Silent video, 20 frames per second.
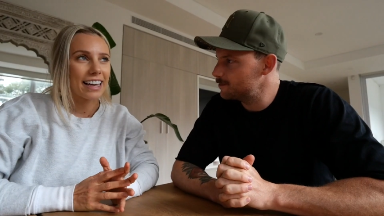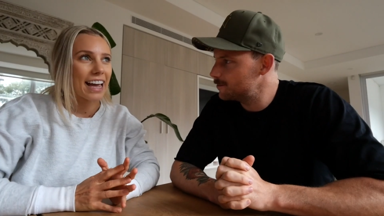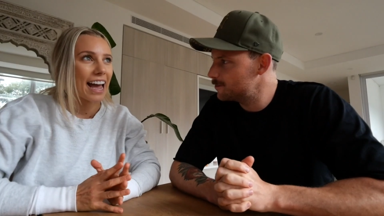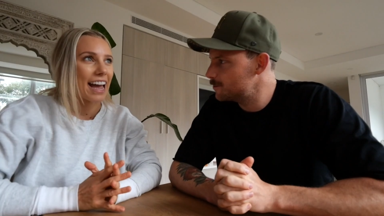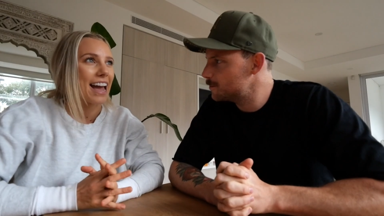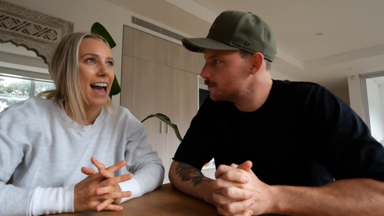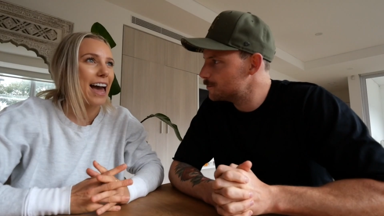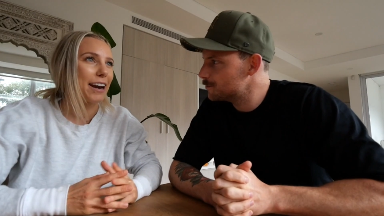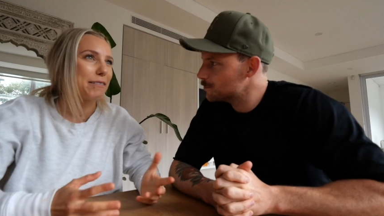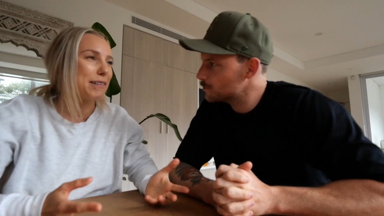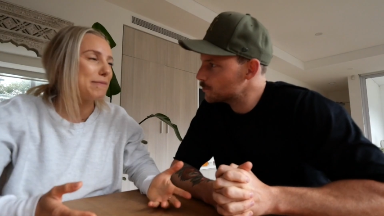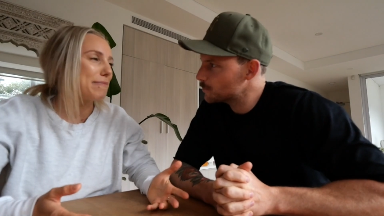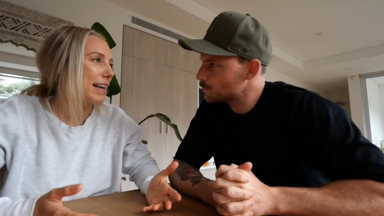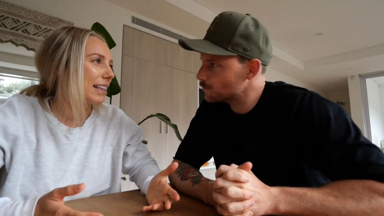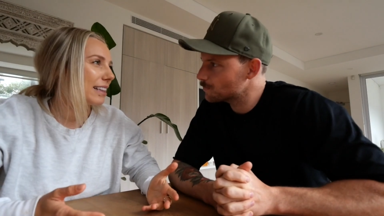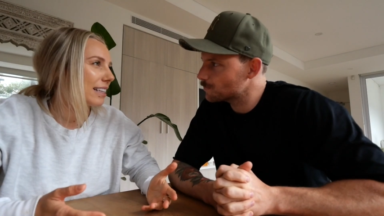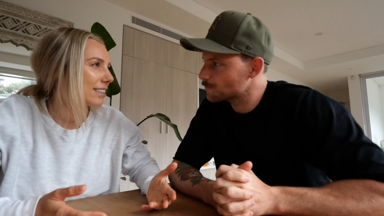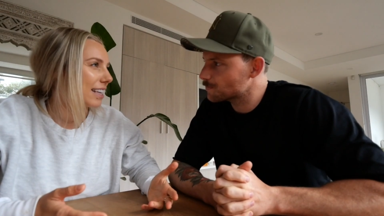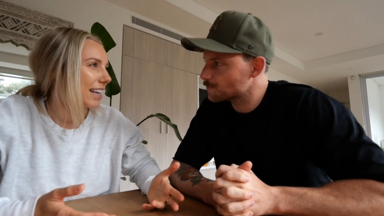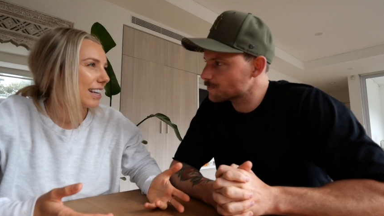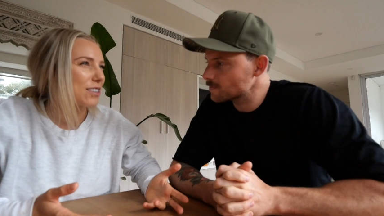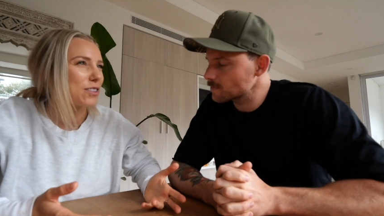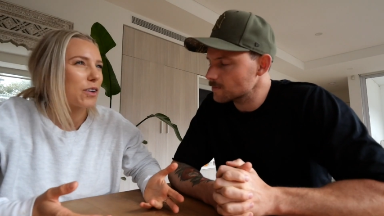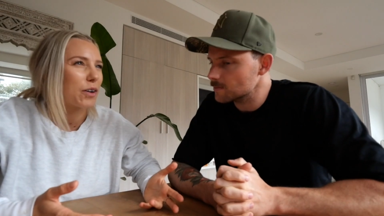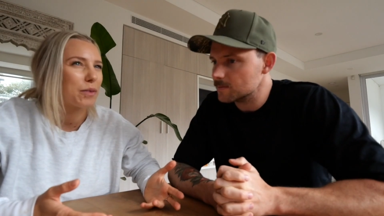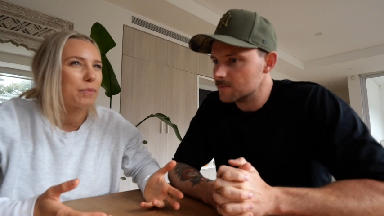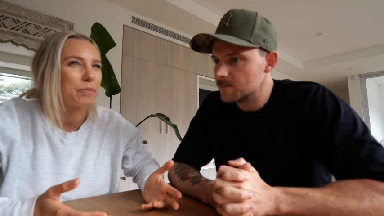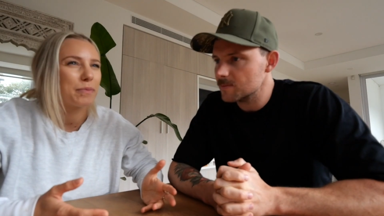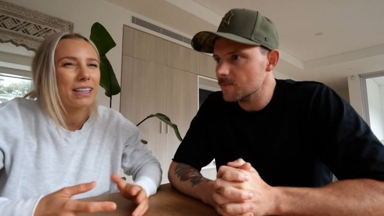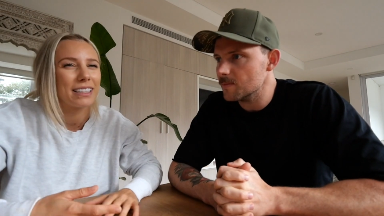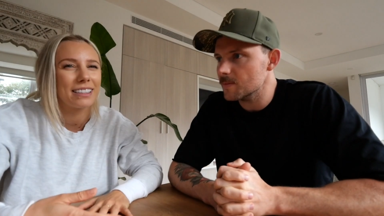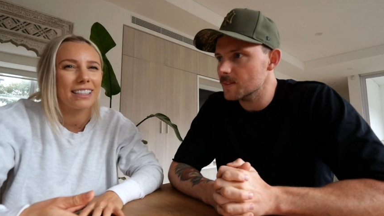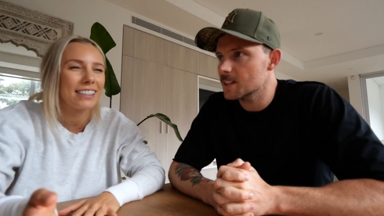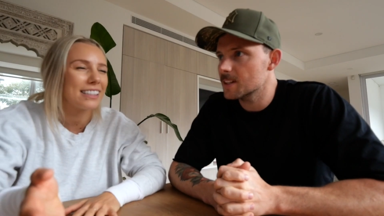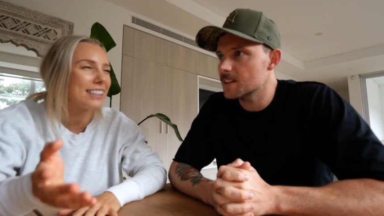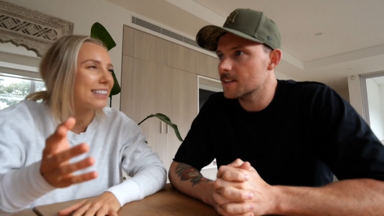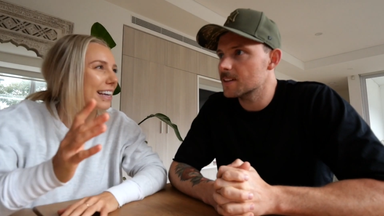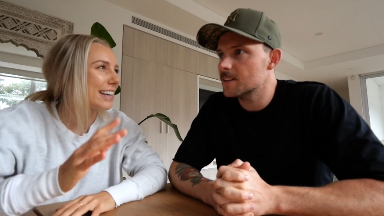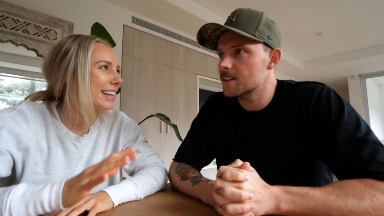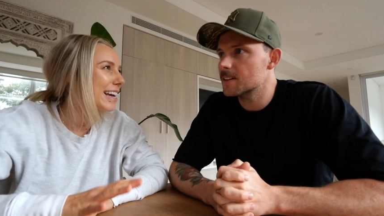Speaker 1: Okay, how do we make this like not a, because
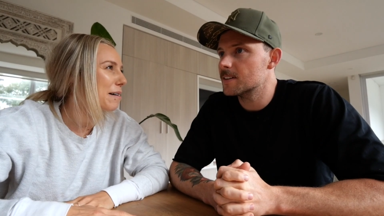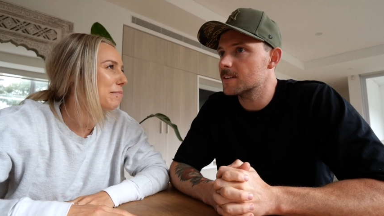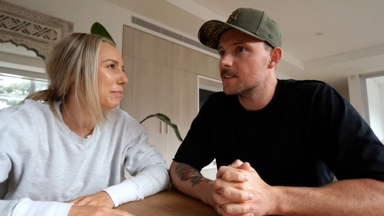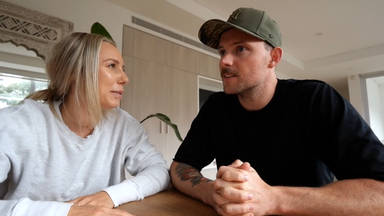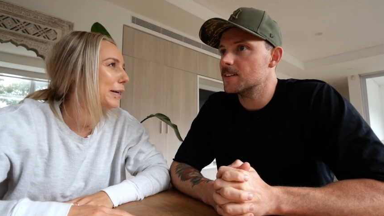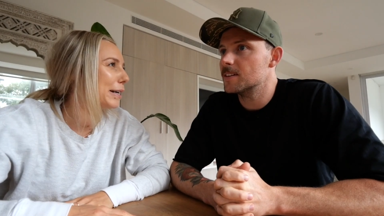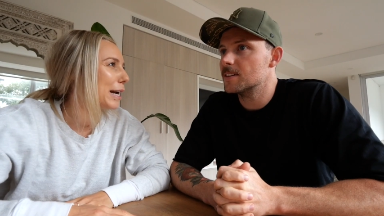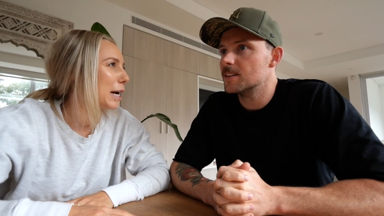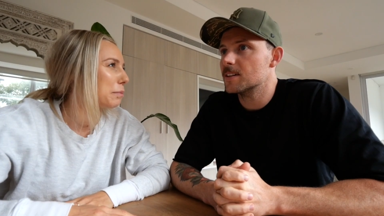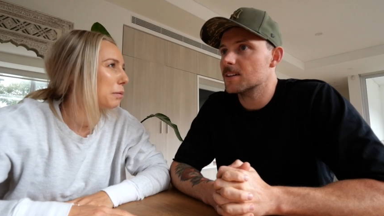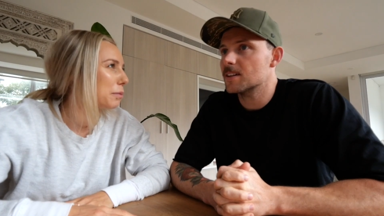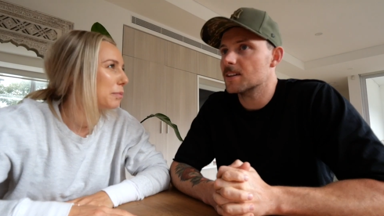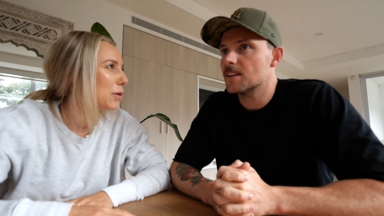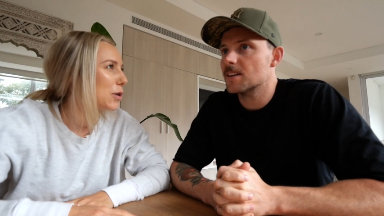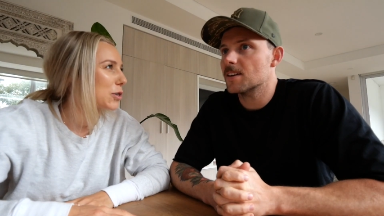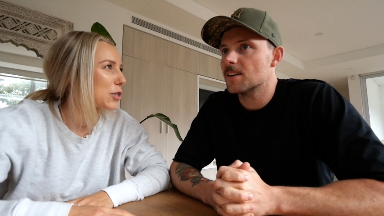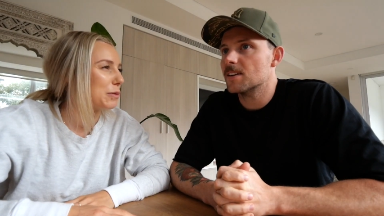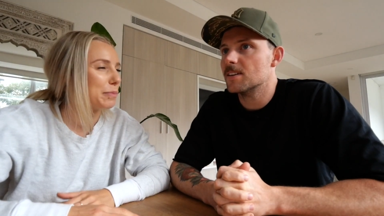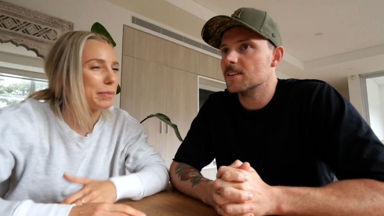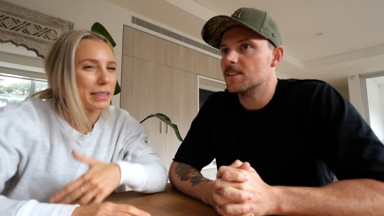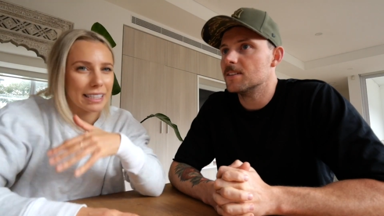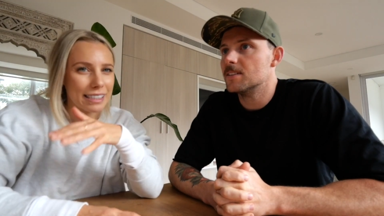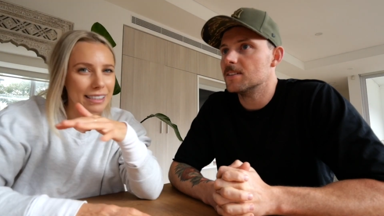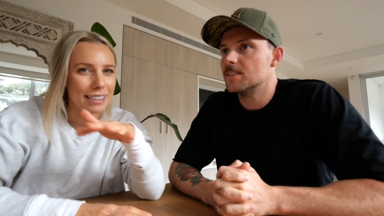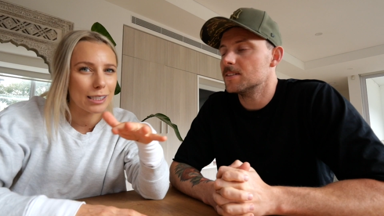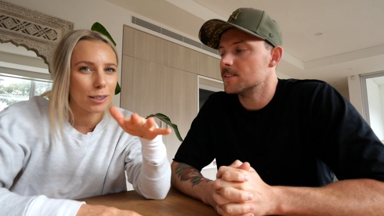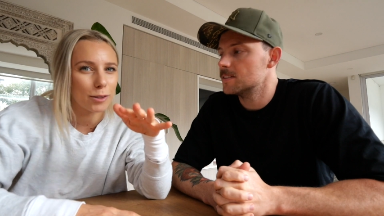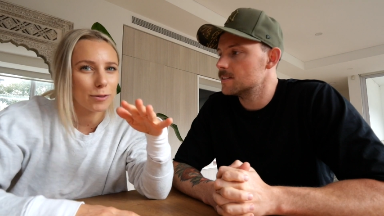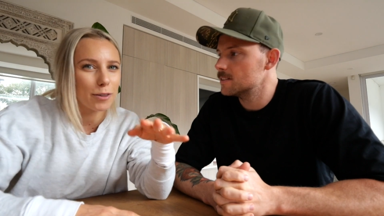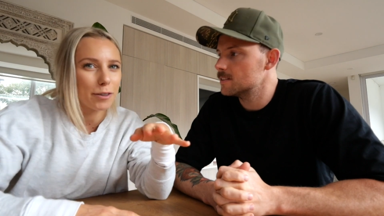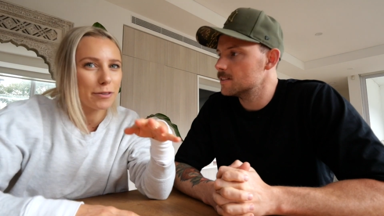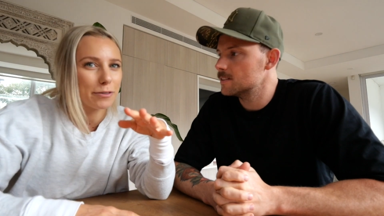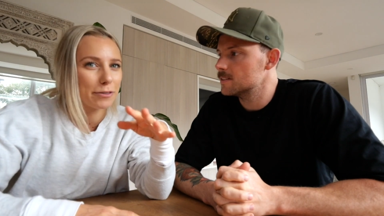this is gonna get blown out of proportion, but this is for